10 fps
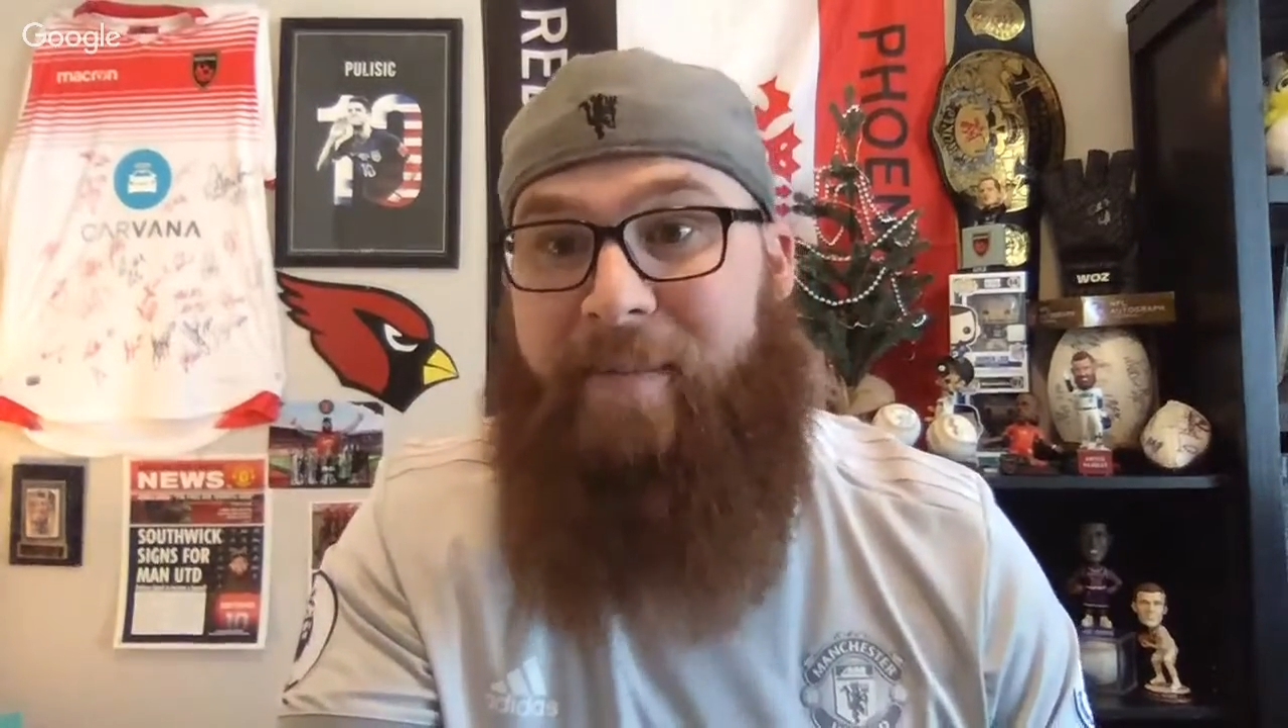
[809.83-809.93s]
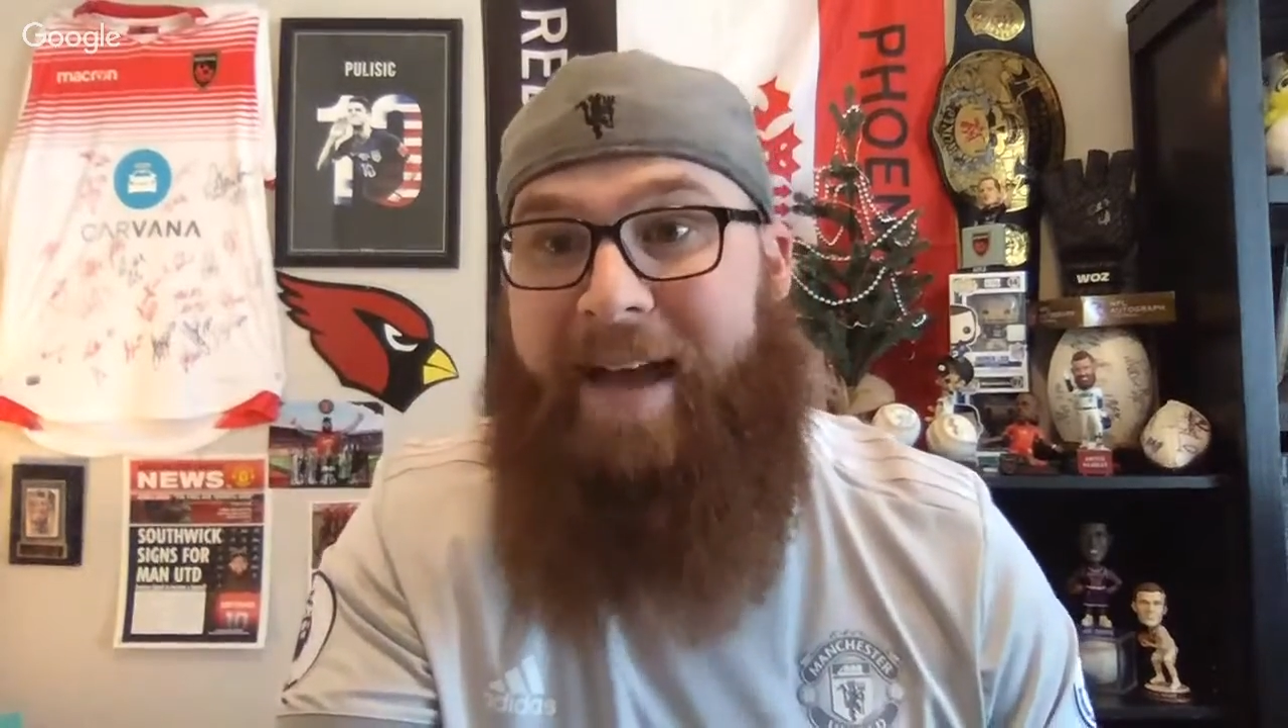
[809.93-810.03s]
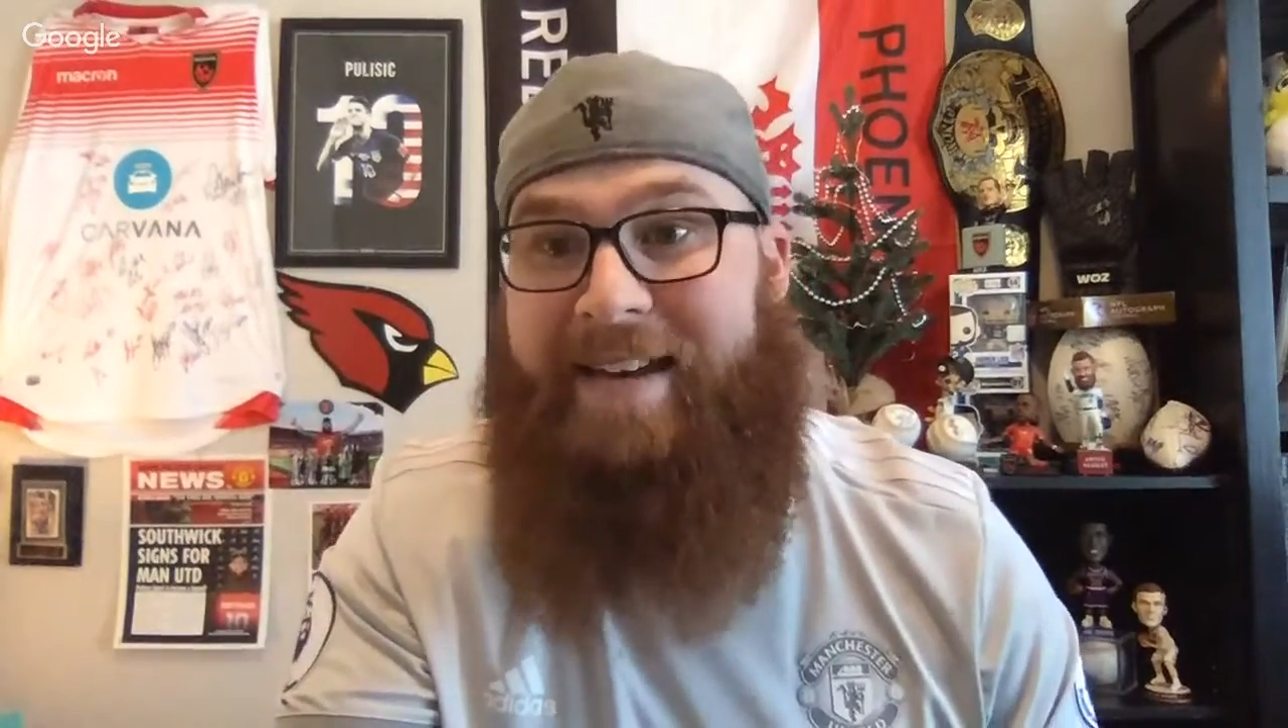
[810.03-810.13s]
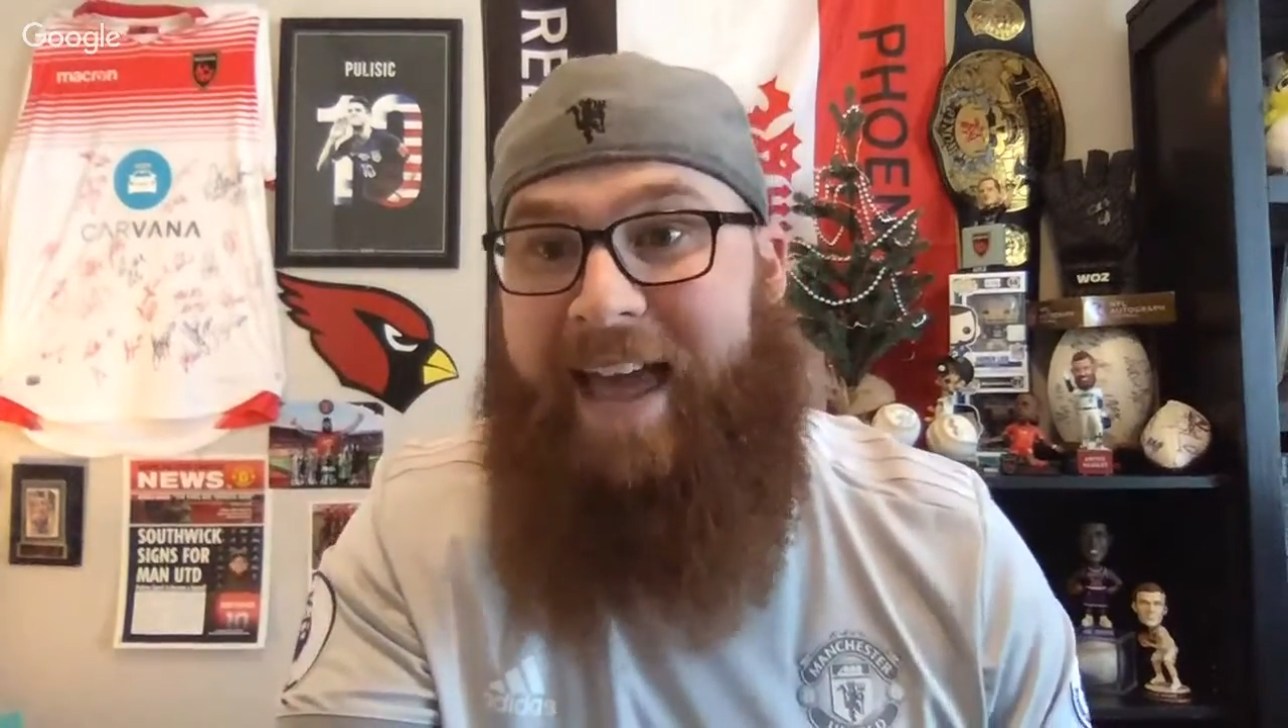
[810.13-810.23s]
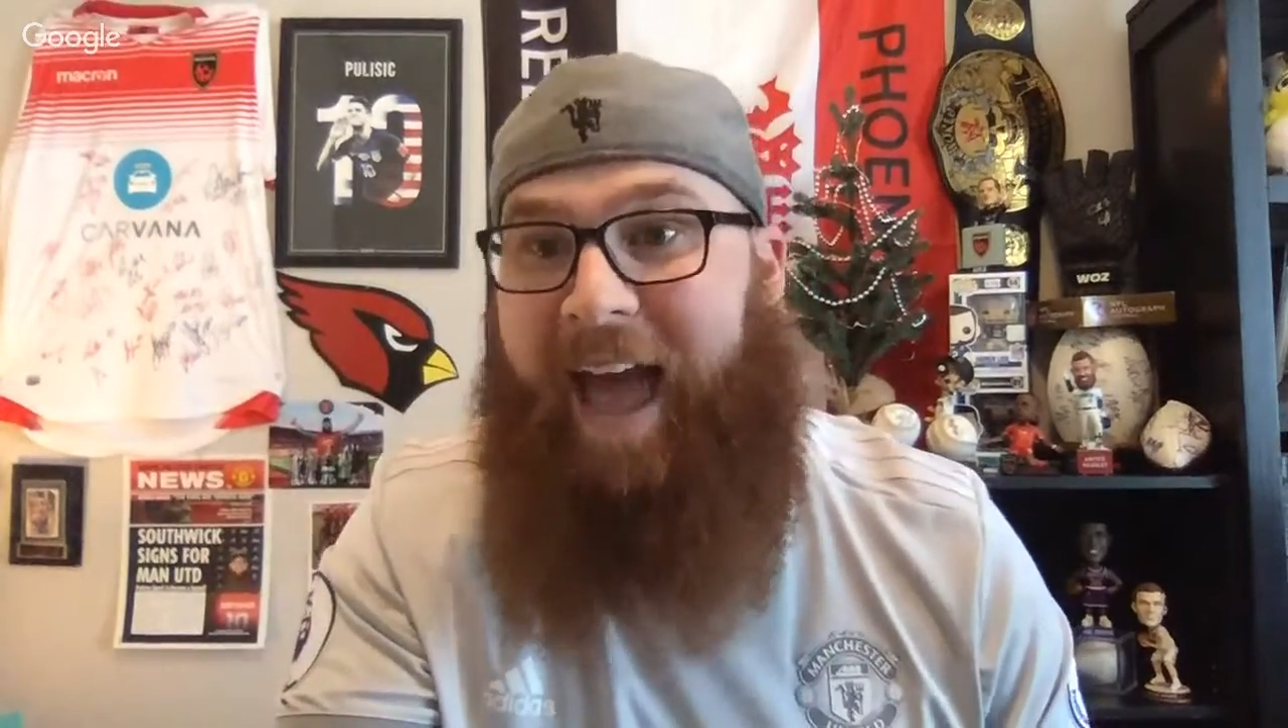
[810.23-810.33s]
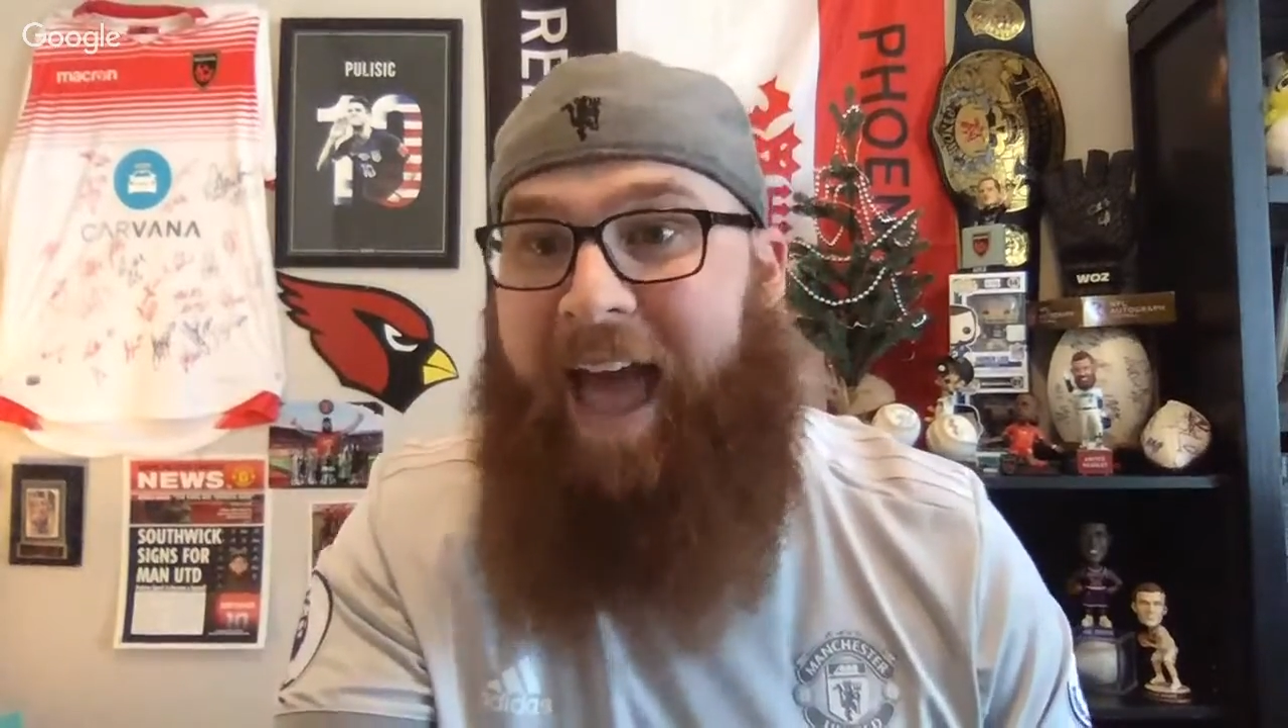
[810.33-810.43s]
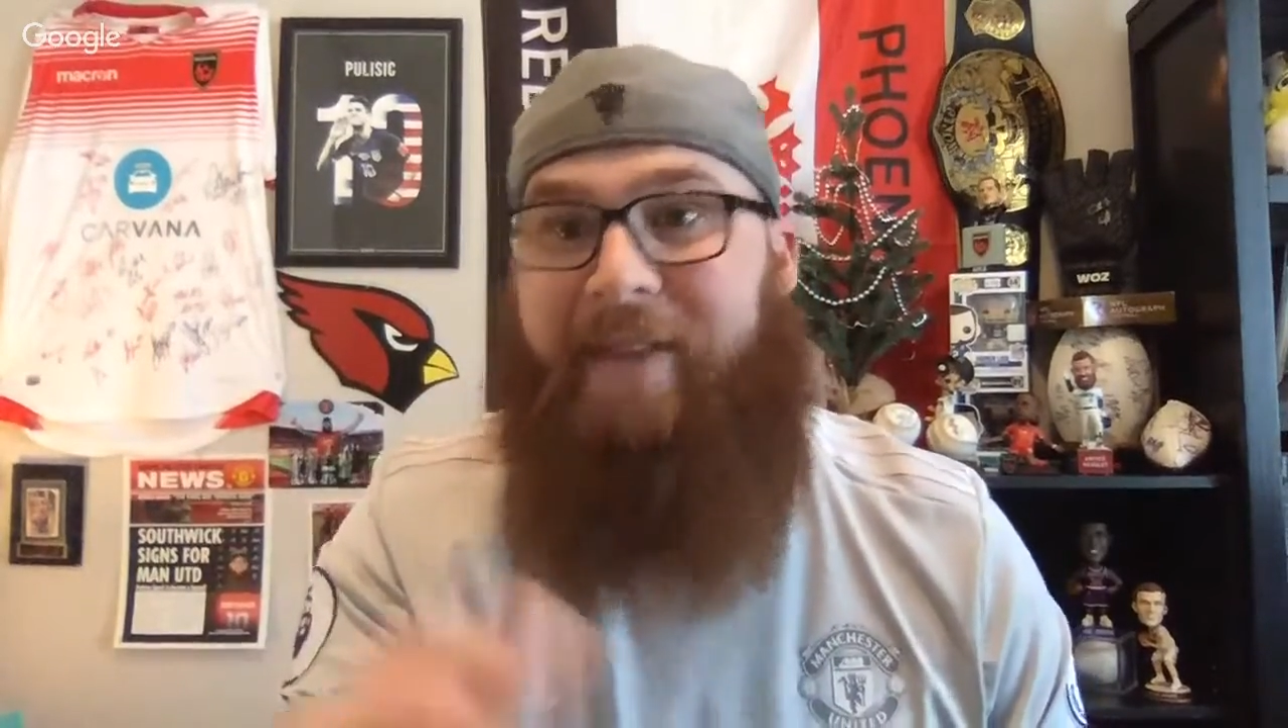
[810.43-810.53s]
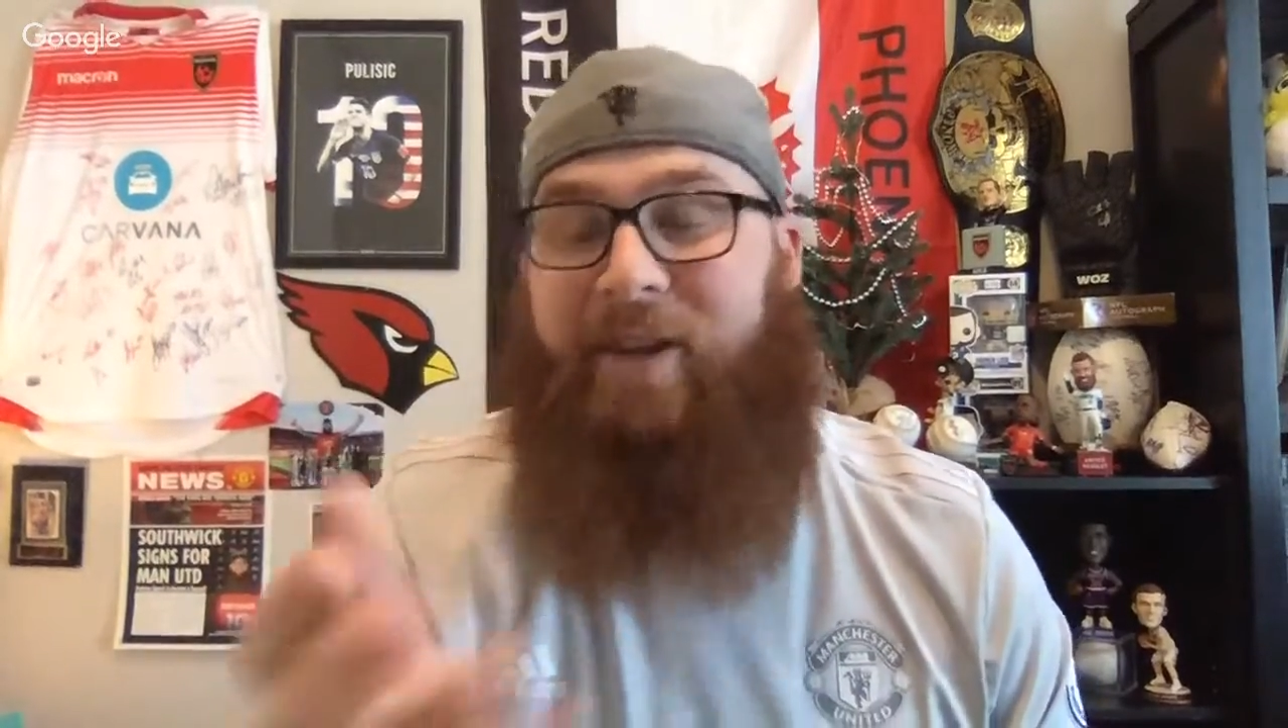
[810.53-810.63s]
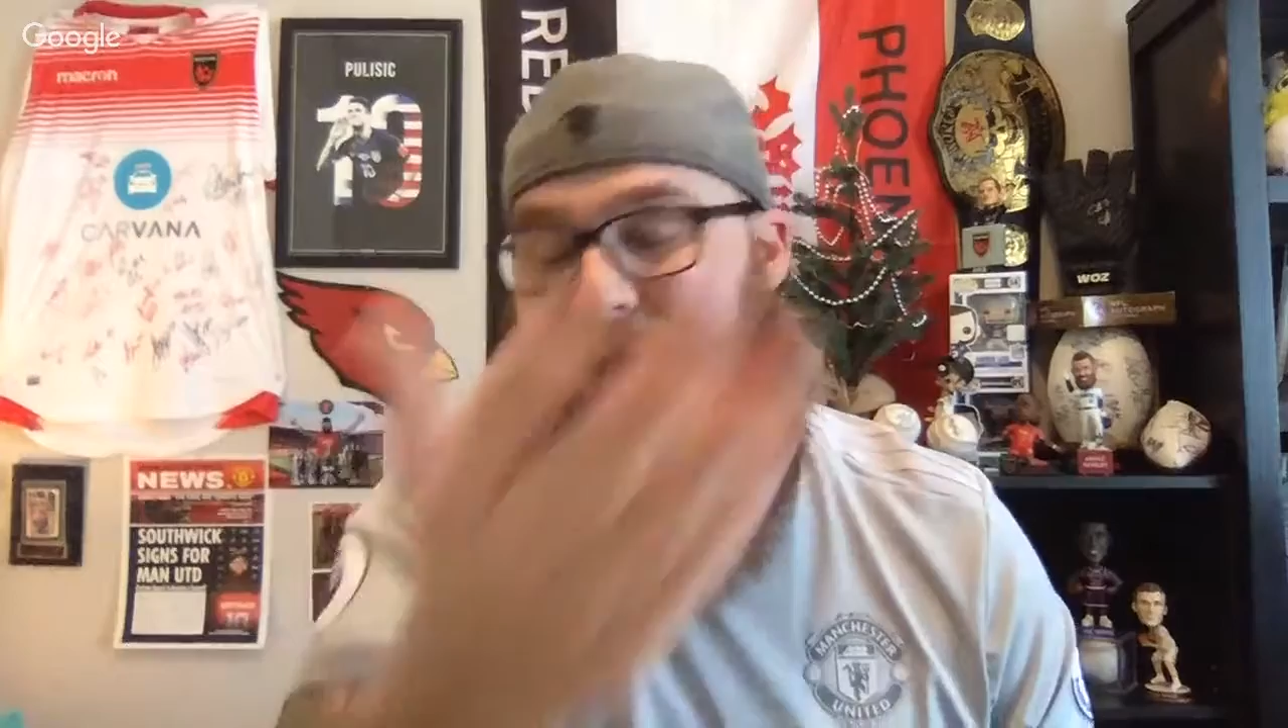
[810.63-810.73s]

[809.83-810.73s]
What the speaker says: my day I have to